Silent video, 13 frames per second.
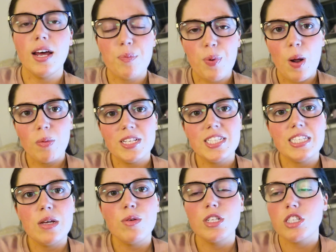And I'll probably
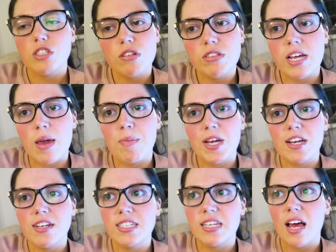see you on Sunday,
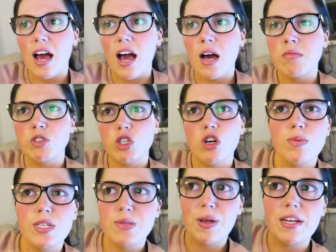because I'm sure I'll
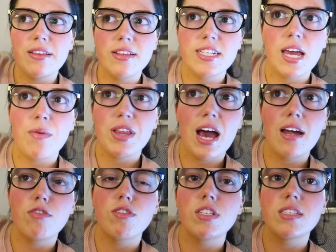be spending the day with
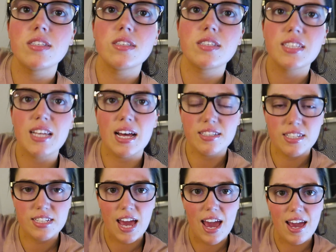Hannah on
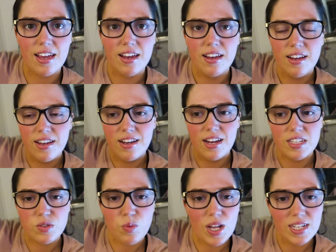Saturday
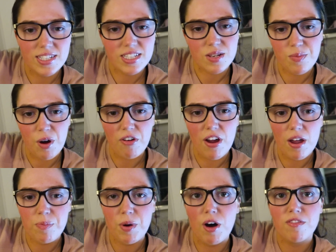as well as
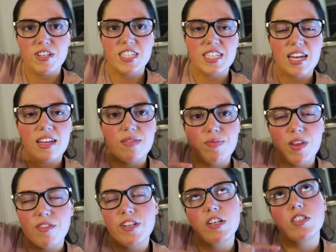tomorrow. But obviously
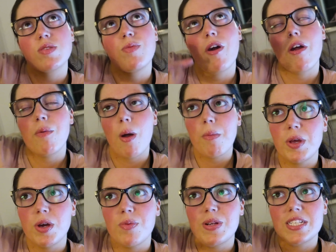the vlog tomorrow
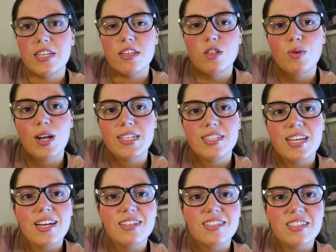be up until the
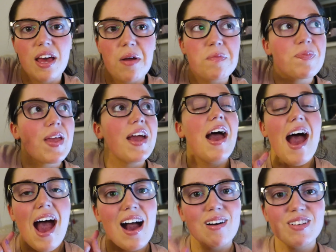26th. So
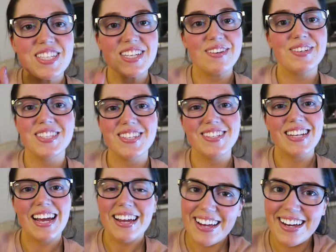I'll see you on
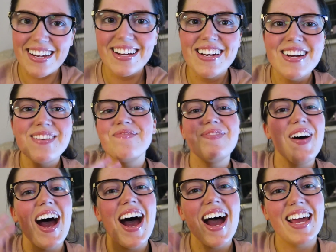Sunday.
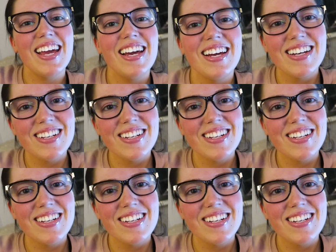Bye.